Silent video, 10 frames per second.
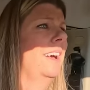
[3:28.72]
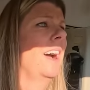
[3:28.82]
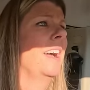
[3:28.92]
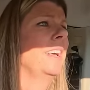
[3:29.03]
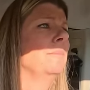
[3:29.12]

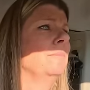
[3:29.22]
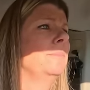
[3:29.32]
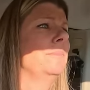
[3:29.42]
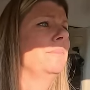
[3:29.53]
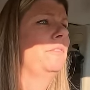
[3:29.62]
I
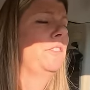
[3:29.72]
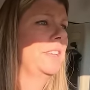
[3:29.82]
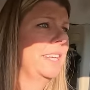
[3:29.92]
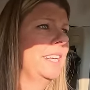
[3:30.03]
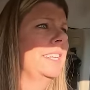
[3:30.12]
am
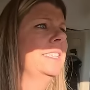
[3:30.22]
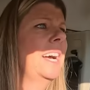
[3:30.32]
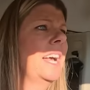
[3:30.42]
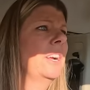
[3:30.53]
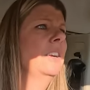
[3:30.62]
feeling
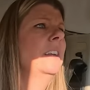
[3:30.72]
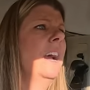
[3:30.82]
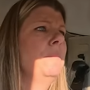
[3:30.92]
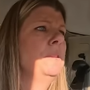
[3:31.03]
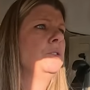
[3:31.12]

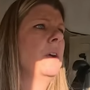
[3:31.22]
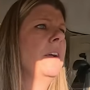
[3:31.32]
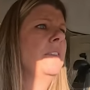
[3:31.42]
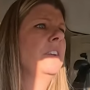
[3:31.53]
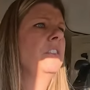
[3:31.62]
tired. I've been
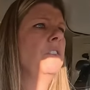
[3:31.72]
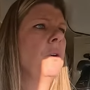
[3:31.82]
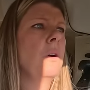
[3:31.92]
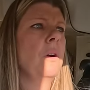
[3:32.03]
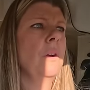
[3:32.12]
driving
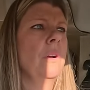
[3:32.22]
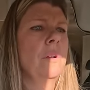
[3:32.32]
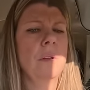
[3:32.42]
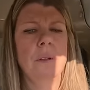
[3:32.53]
for